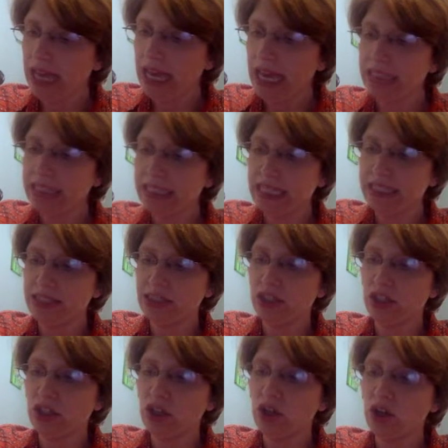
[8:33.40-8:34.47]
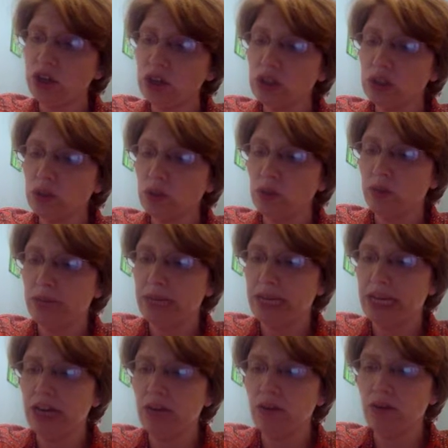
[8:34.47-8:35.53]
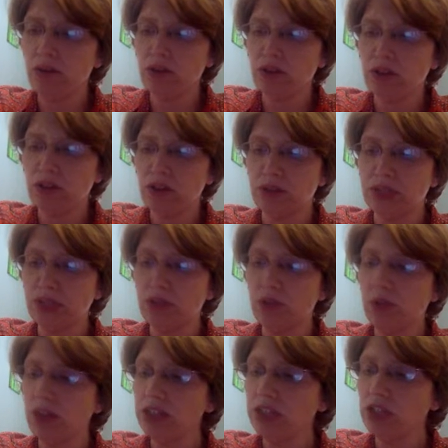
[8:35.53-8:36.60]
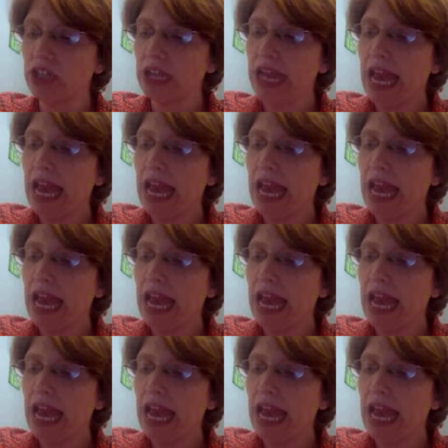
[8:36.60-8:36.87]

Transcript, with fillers: It says, The curse will be irreversibly crushed,